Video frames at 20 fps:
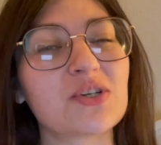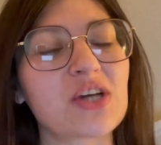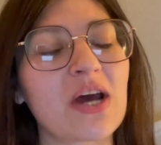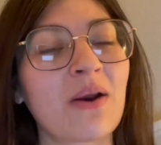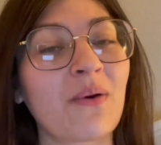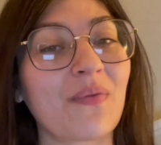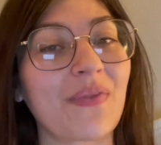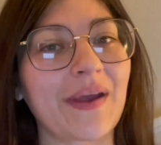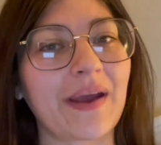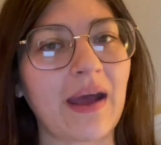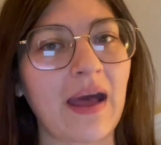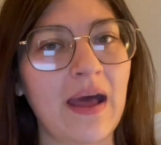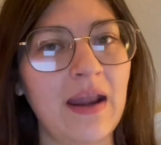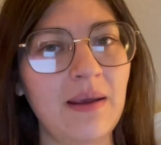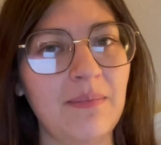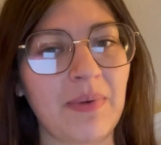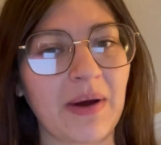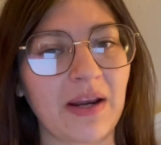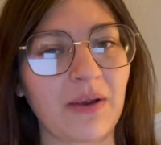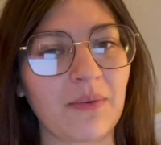I don't think
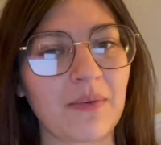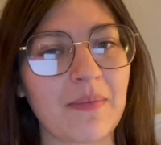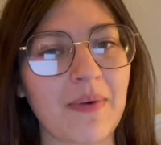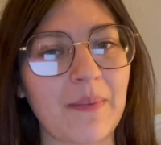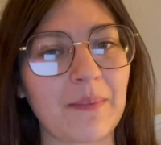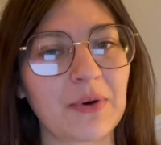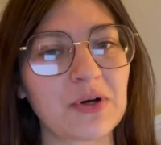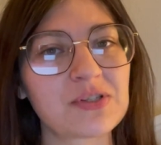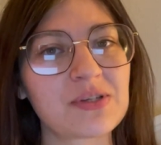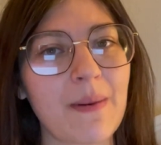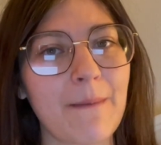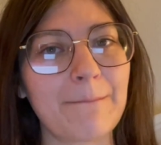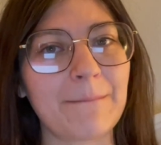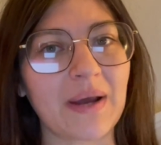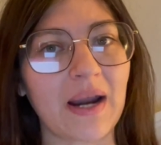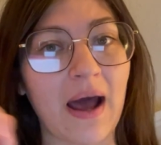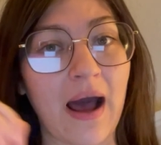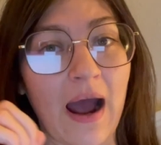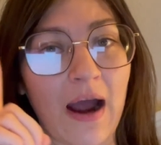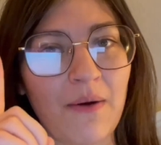anybody remembers,
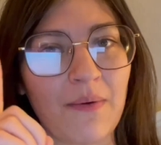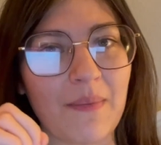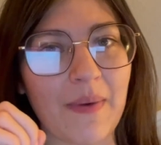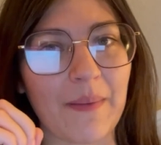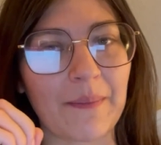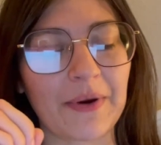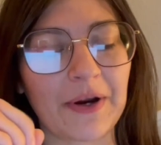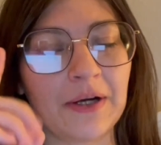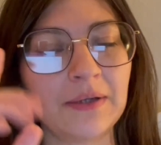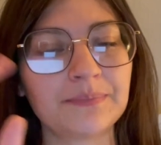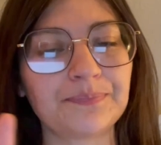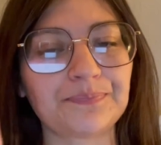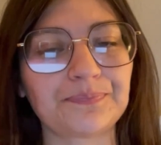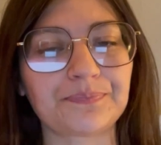but I remember.